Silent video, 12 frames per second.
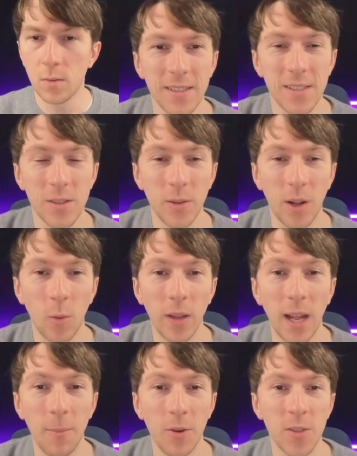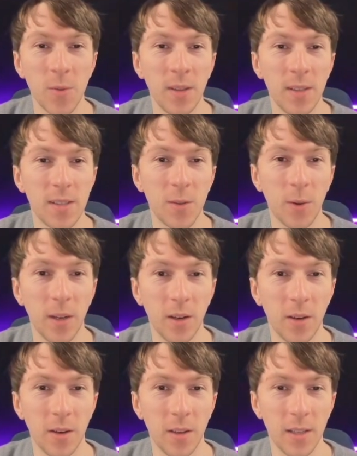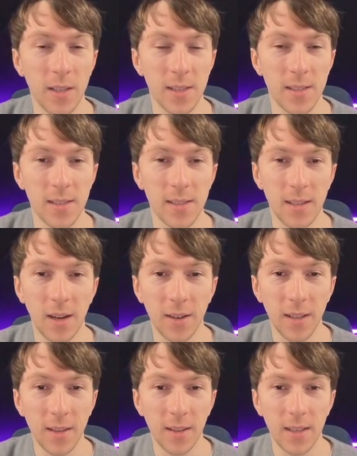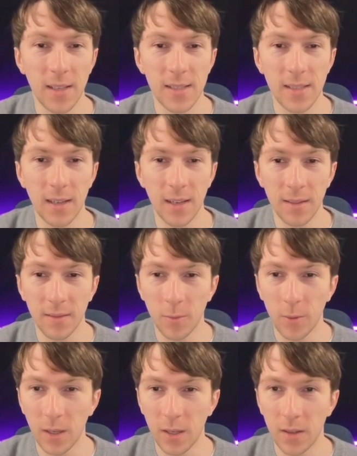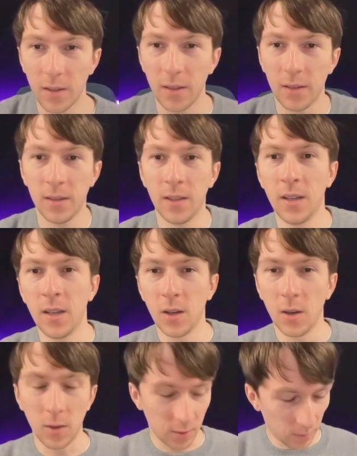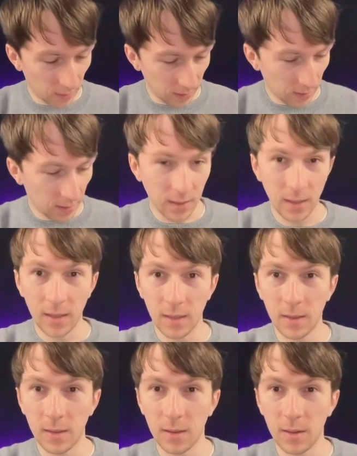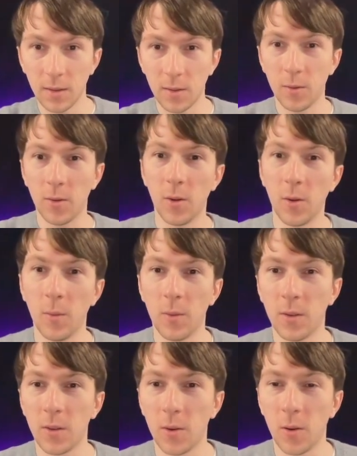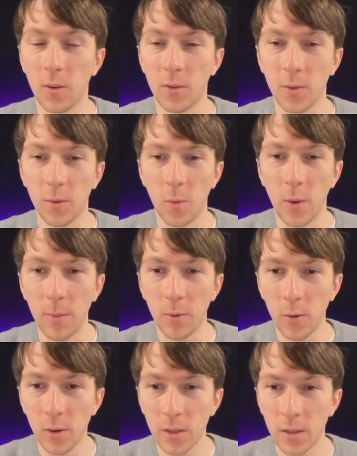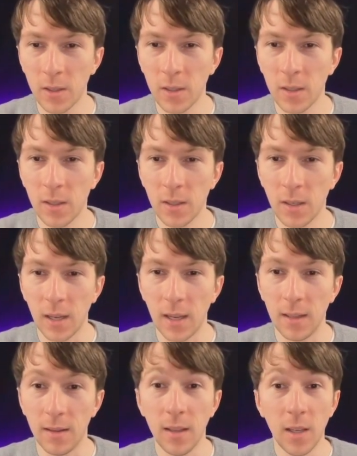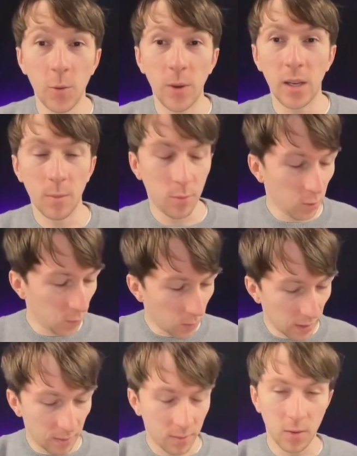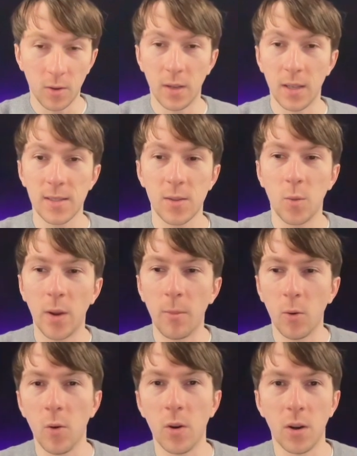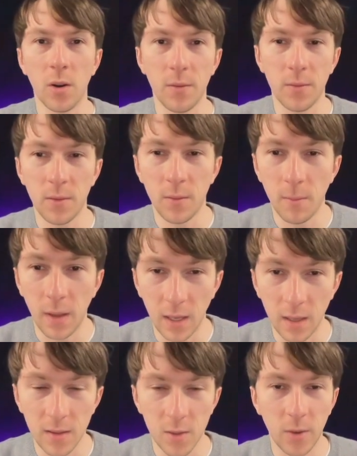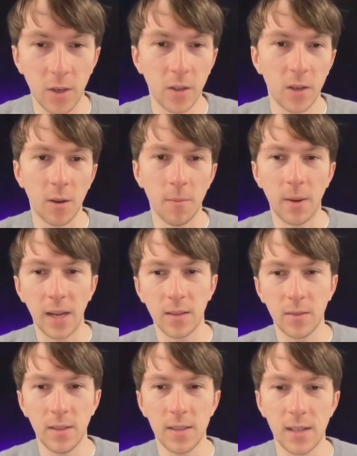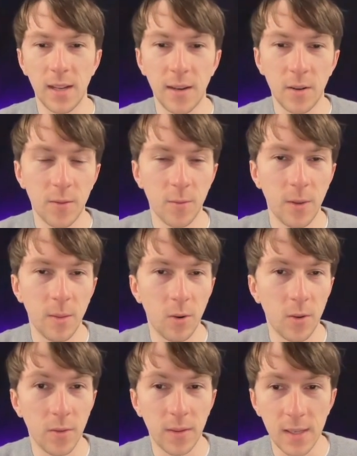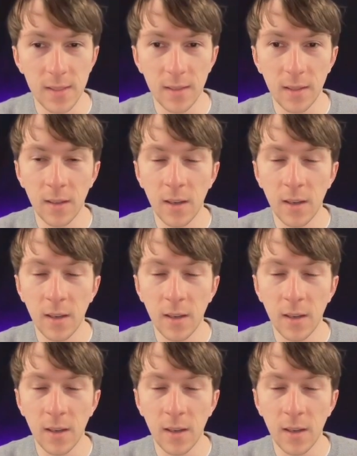So now what happens when this trigger is started is that we are gonna automatically do a call to a webhook, and here we can put whatever is the webhook of make. So we're gonna come back to this later to be able to test it,